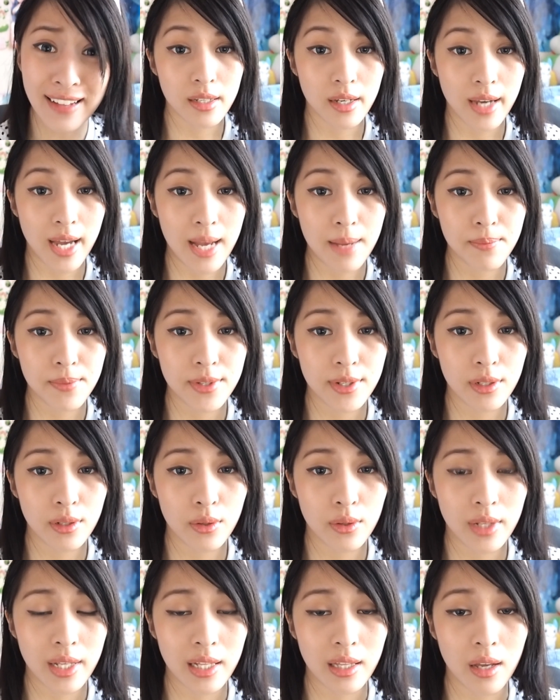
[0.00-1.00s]
I
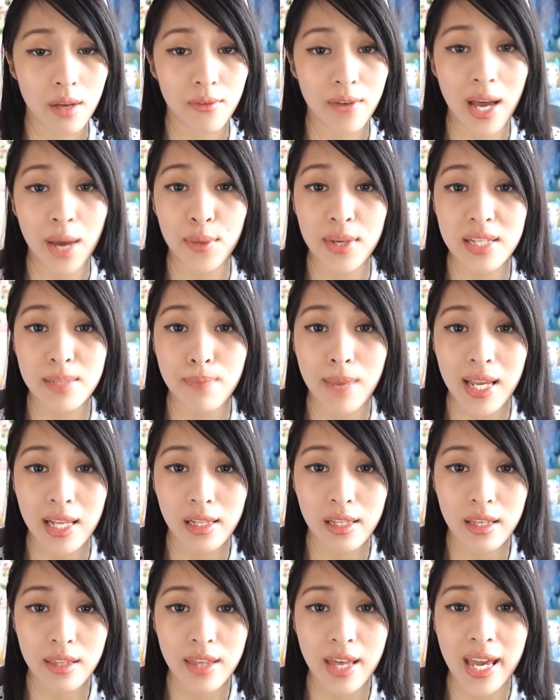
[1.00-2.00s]
absolutely love how it's
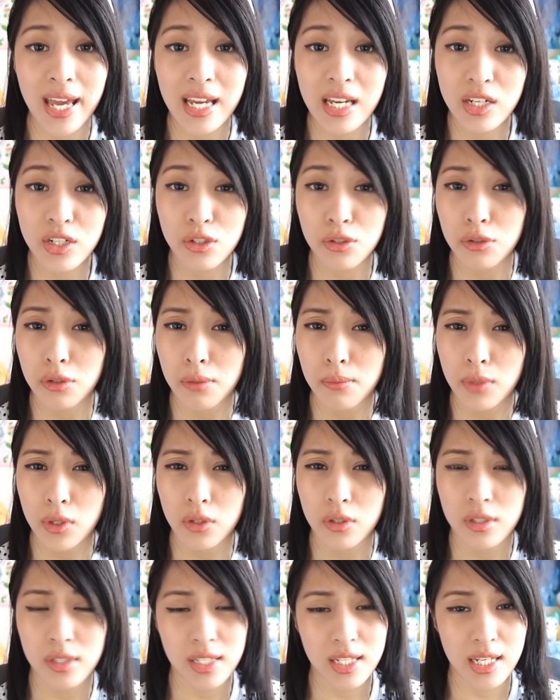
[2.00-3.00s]
mainly the Asian
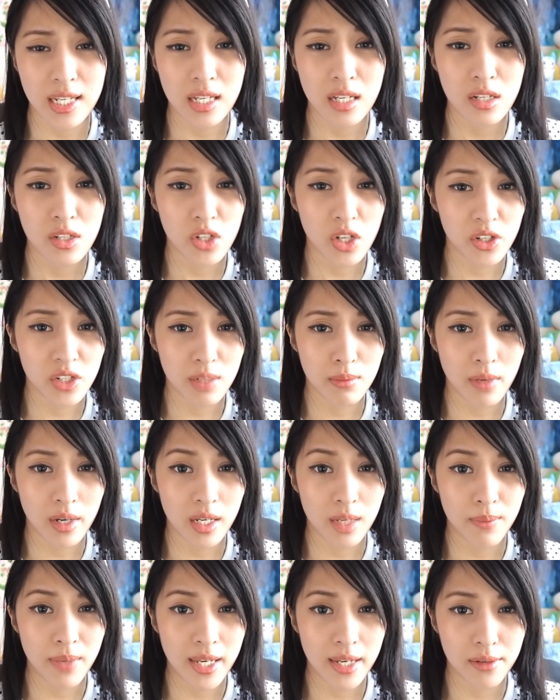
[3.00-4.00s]
community judging
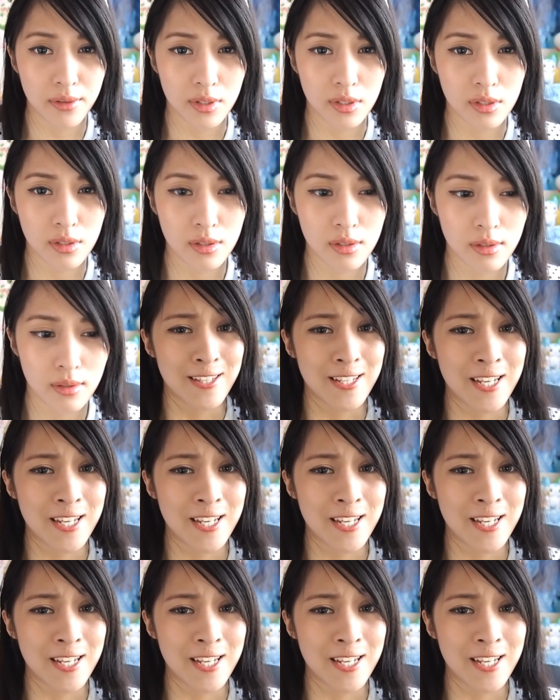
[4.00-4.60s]
my appearance.